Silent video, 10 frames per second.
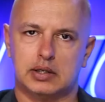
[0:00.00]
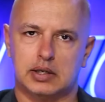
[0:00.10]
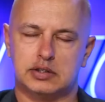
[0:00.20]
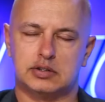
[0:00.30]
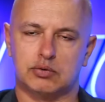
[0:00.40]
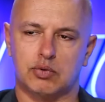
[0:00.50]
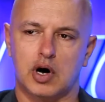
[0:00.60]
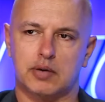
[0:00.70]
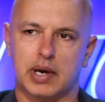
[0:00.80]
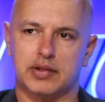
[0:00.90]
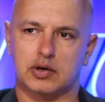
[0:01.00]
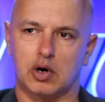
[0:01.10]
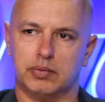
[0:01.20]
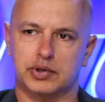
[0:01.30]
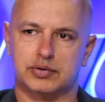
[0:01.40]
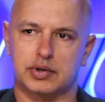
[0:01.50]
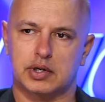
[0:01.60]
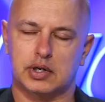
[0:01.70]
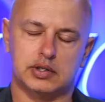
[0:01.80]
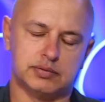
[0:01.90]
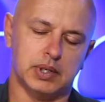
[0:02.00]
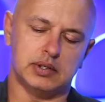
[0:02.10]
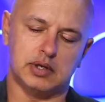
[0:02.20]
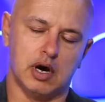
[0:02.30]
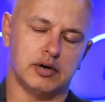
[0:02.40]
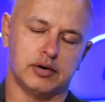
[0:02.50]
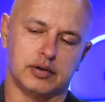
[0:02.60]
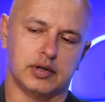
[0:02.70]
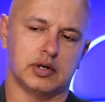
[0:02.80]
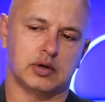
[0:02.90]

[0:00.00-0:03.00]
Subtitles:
yes, you're right about the commentary, and it's been noted on the